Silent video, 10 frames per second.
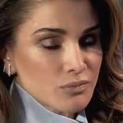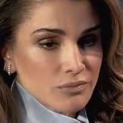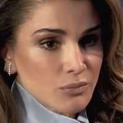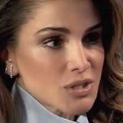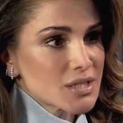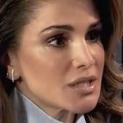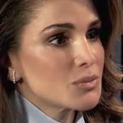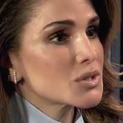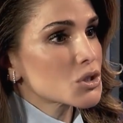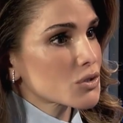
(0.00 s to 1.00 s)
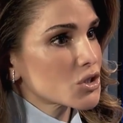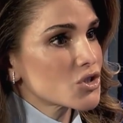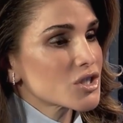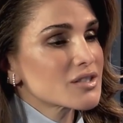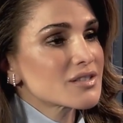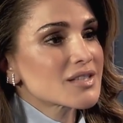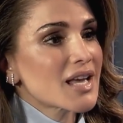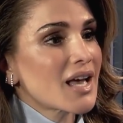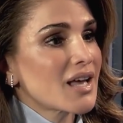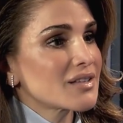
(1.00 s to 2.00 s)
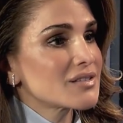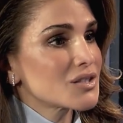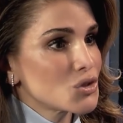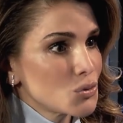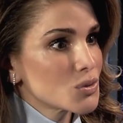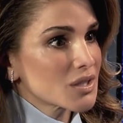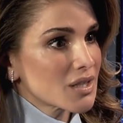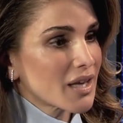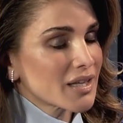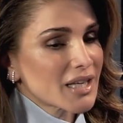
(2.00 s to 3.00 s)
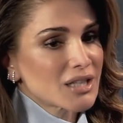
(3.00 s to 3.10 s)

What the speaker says: Muslims, Christians, and Jews alike.